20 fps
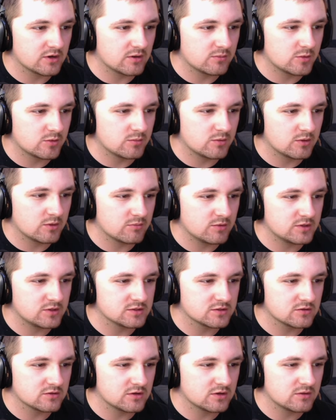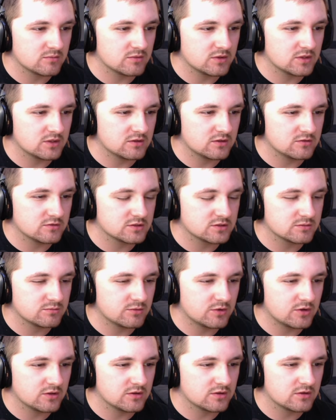I'm gonna make my Instagram
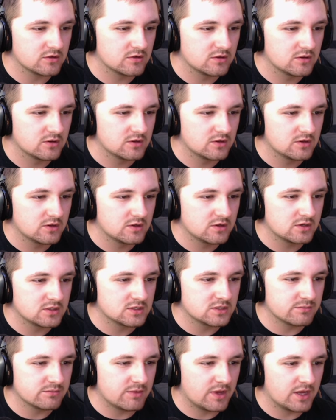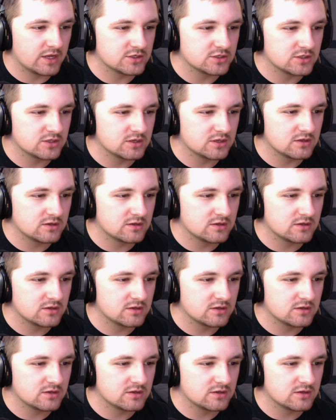more, match it